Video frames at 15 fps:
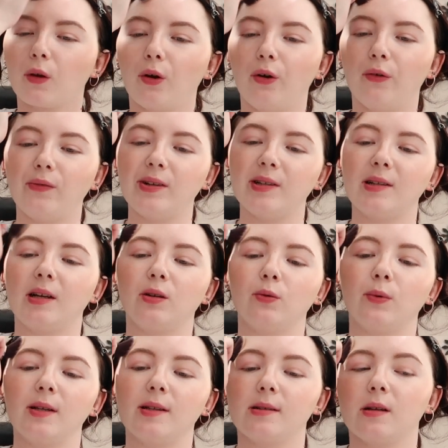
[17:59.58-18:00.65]
obviously I'd
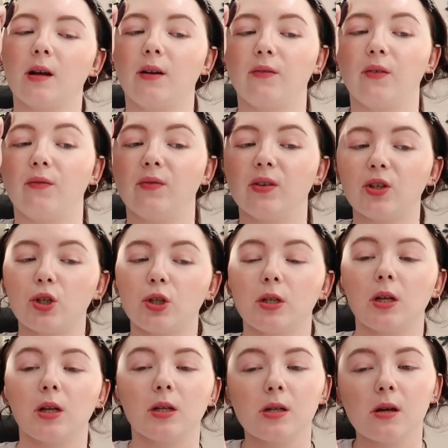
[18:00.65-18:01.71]
always kind of envisioned
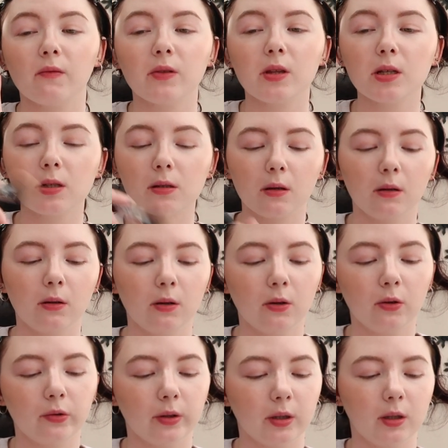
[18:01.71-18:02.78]
I'd have this
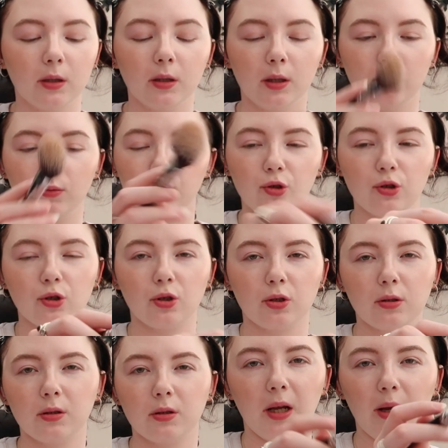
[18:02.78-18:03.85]
car, and it was just,
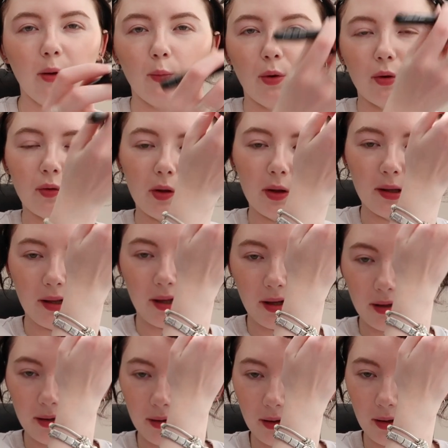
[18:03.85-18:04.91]
it wasn't
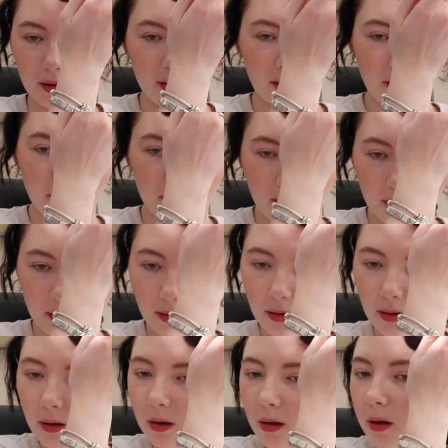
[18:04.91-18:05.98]
that. Like,
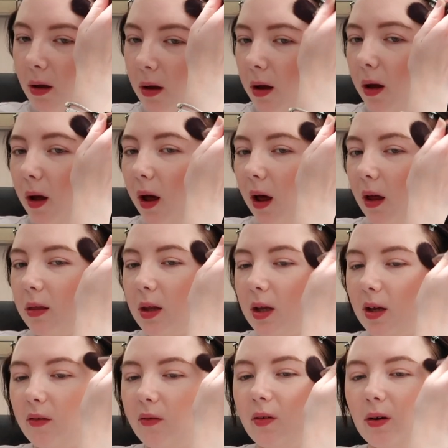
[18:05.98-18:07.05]
I
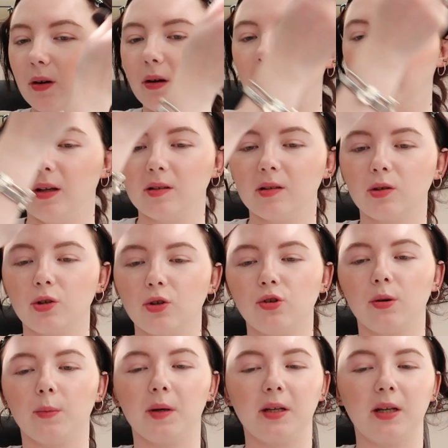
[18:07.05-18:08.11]
think if it's a good
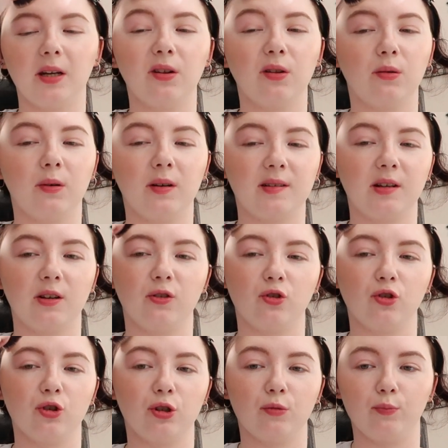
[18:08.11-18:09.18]
job I did, otherwise I'd have
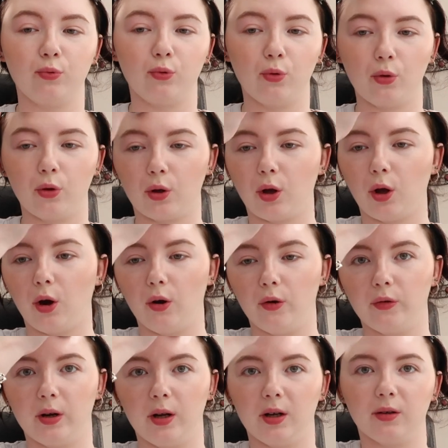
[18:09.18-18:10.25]
just bought the car
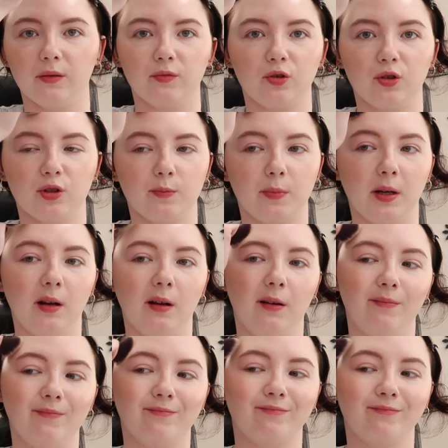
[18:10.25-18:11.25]
and I'd have just been like,